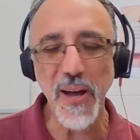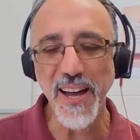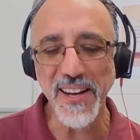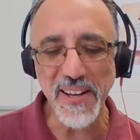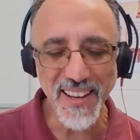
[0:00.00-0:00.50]

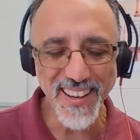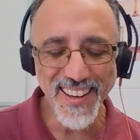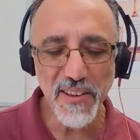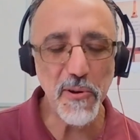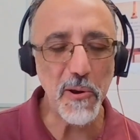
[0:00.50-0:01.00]
are
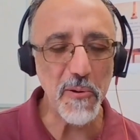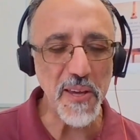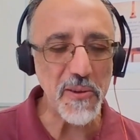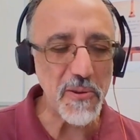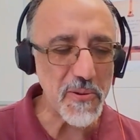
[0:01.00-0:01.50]

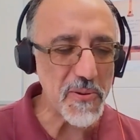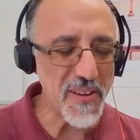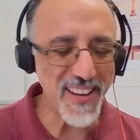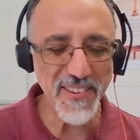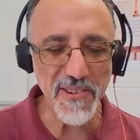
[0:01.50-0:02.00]
following you
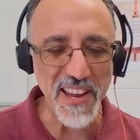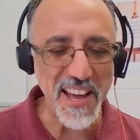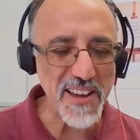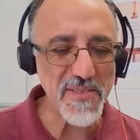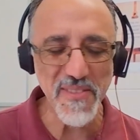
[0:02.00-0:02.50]
for
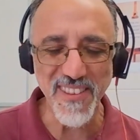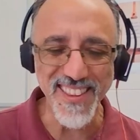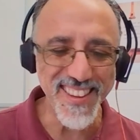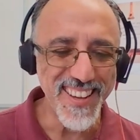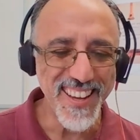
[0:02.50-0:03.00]
life,
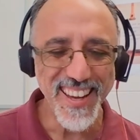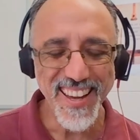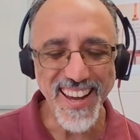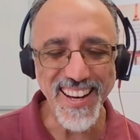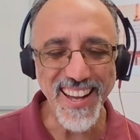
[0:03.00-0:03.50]
and
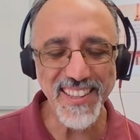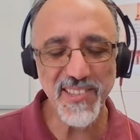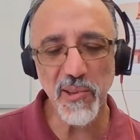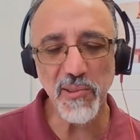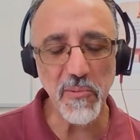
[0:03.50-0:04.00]
at
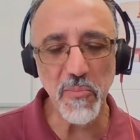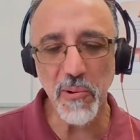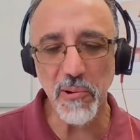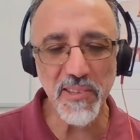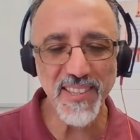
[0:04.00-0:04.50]
certain
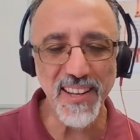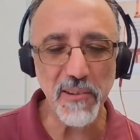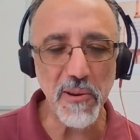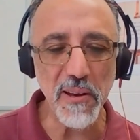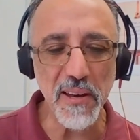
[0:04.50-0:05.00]
points they
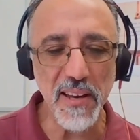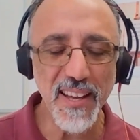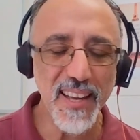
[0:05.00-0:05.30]
will